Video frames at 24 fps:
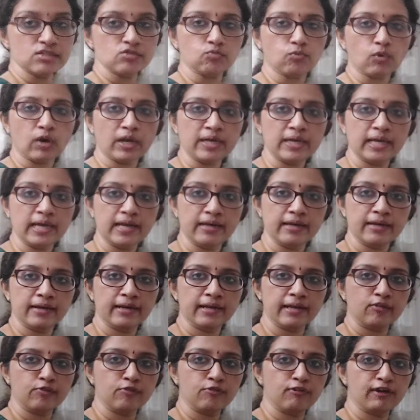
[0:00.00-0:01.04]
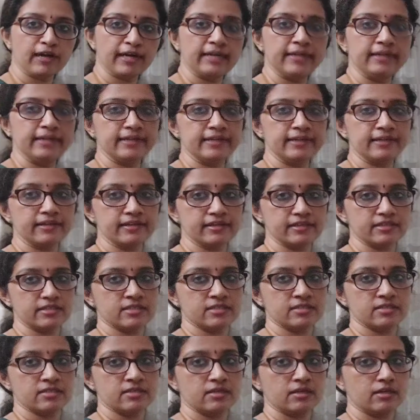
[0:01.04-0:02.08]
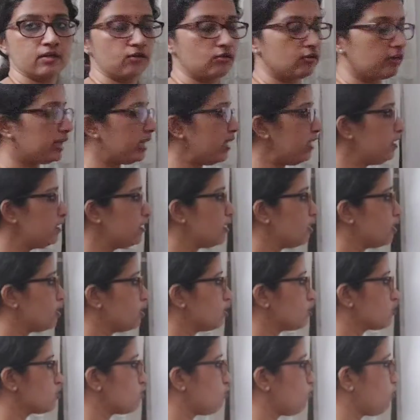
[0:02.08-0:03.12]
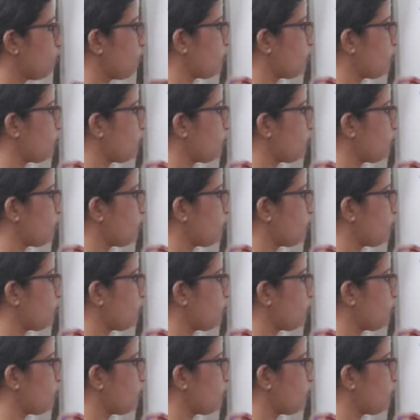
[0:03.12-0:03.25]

is 105 degrees. Okay, so